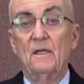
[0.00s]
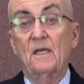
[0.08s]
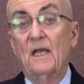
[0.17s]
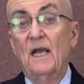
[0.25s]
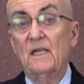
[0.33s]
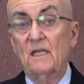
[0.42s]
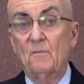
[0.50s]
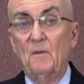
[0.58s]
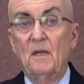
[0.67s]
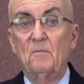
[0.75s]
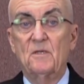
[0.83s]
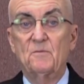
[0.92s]
The Catholic
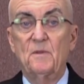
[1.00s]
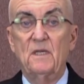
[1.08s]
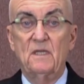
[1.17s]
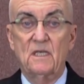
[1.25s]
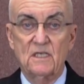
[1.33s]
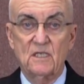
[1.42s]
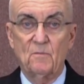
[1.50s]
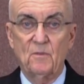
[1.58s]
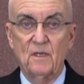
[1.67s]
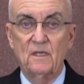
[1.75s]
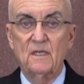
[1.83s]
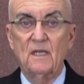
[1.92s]
man must be
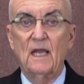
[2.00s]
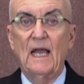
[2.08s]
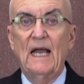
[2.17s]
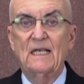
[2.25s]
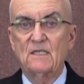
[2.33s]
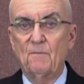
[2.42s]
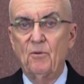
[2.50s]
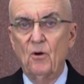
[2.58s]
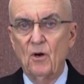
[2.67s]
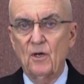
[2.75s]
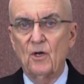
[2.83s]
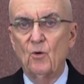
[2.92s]
disciplined as a
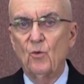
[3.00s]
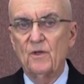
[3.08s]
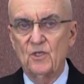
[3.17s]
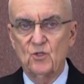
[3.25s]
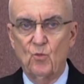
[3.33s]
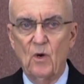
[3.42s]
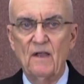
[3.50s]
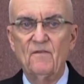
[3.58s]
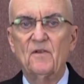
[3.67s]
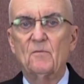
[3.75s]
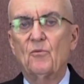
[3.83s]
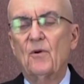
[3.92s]
partner with his
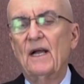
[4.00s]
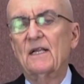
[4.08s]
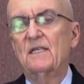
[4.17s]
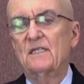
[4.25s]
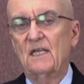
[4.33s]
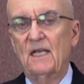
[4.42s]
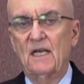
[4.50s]
wife in practicing